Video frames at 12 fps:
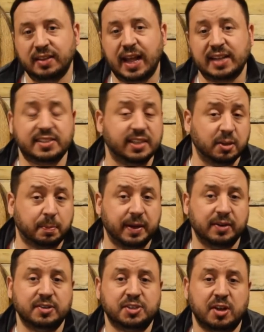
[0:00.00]
that still
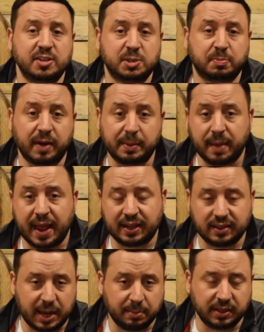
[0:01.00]
appears on
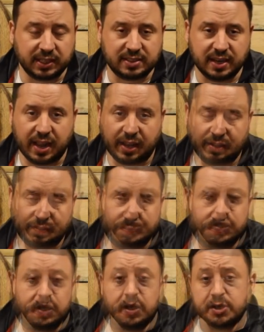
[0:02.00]
Springbank labeling today.
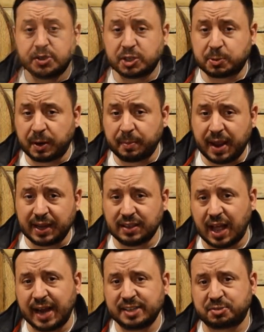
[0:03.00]
So Springbank
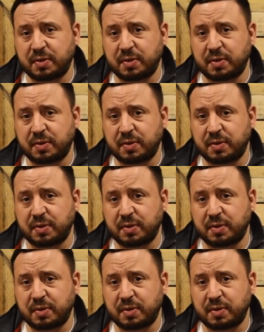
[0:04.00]
lies